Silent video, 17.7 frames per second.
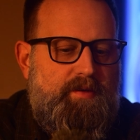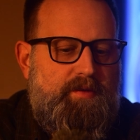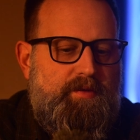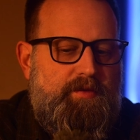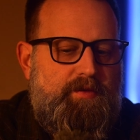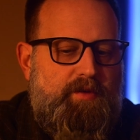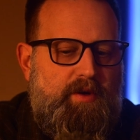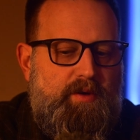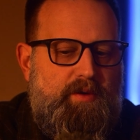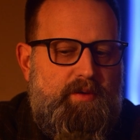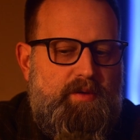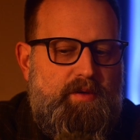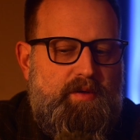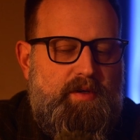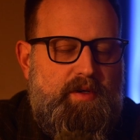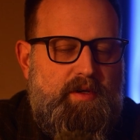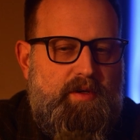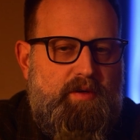So
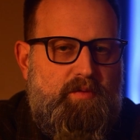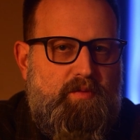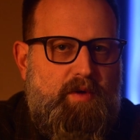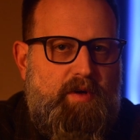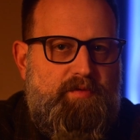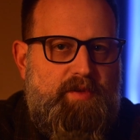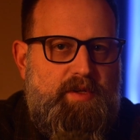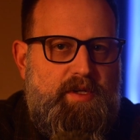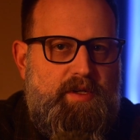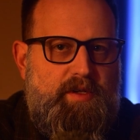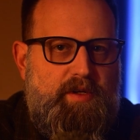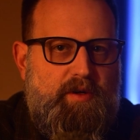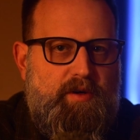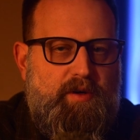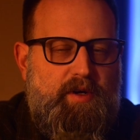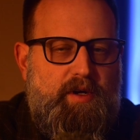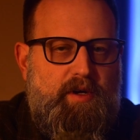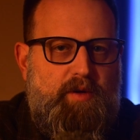roughly a
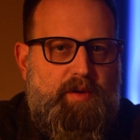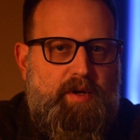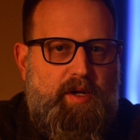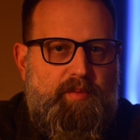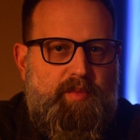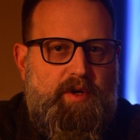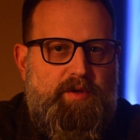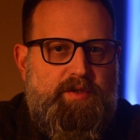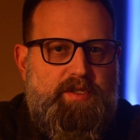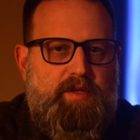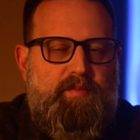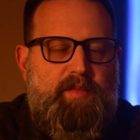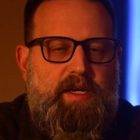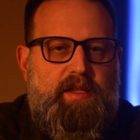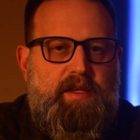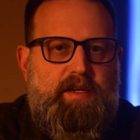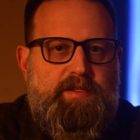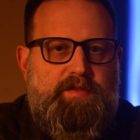year ago, when I posted
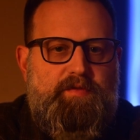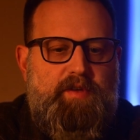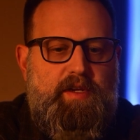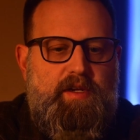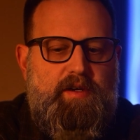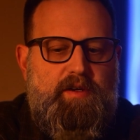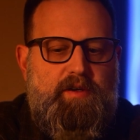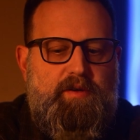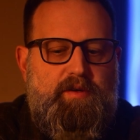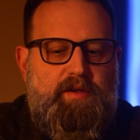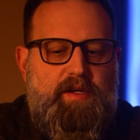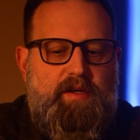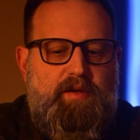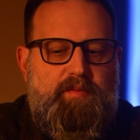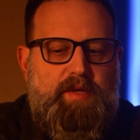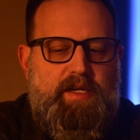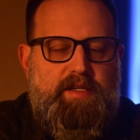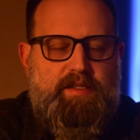my last video,
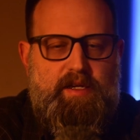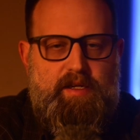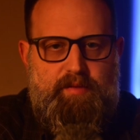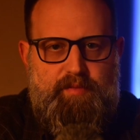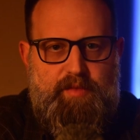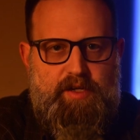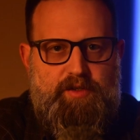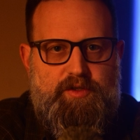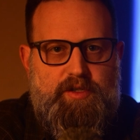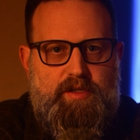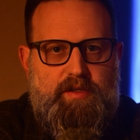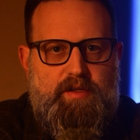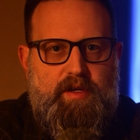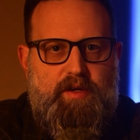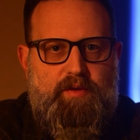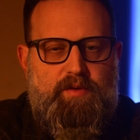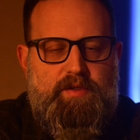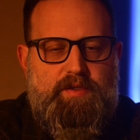as I had mentioned,
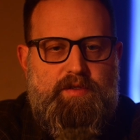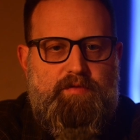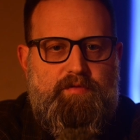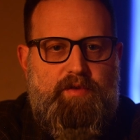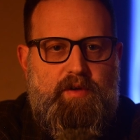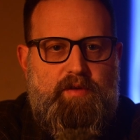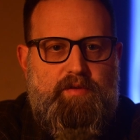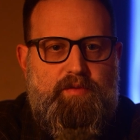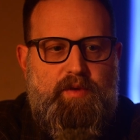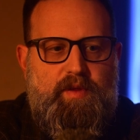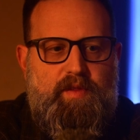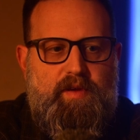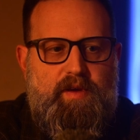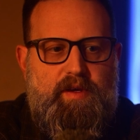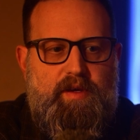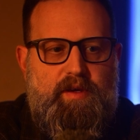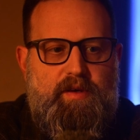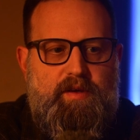I was involved with
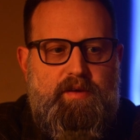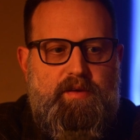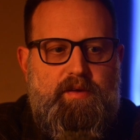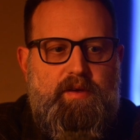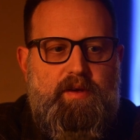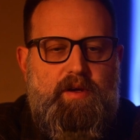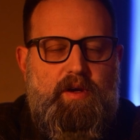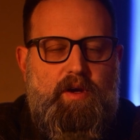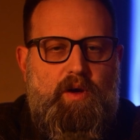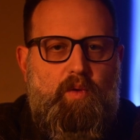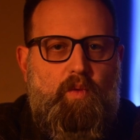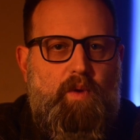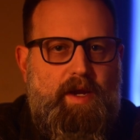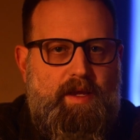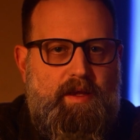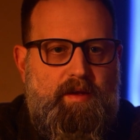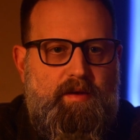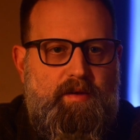a
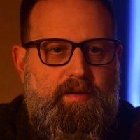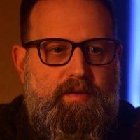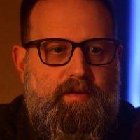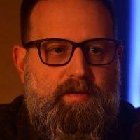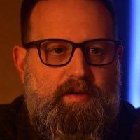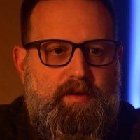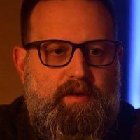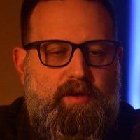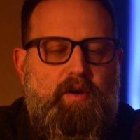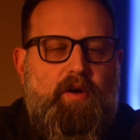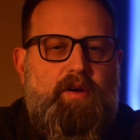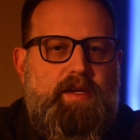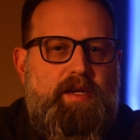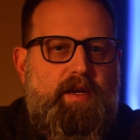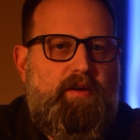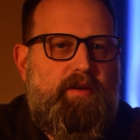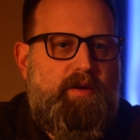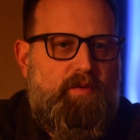
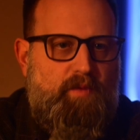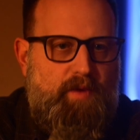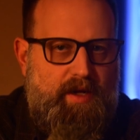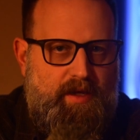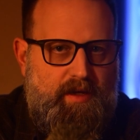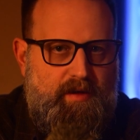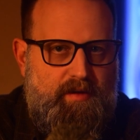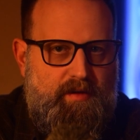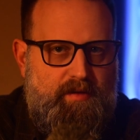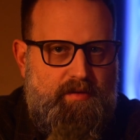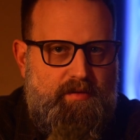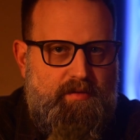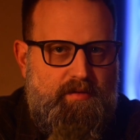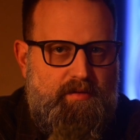Gardnerian Wiccan